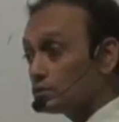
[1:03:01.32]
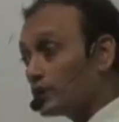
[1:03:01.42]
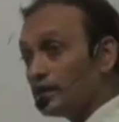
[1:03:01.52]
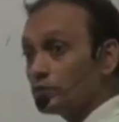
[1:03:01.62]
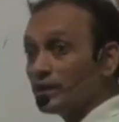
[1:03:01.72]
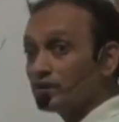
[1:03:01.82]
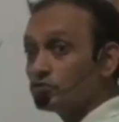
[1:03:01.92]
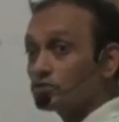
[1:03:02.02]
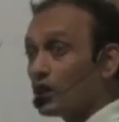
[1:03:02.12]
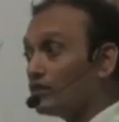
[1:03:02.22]
Right? One
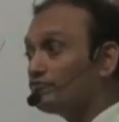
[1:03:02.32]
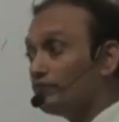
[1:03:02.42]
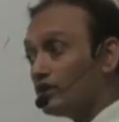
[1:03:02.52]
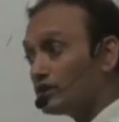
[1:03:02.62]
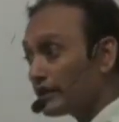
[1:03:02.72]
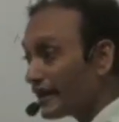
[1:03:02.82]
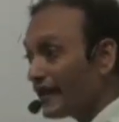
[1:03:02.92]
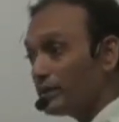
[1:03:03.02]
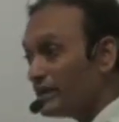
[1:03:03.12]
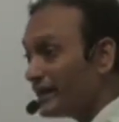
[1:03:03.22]
could solve for
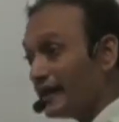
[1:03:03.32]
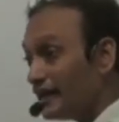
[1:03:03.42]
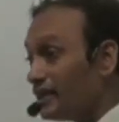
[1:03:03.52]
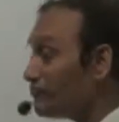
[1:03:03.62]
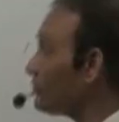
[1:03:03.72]
A and B readily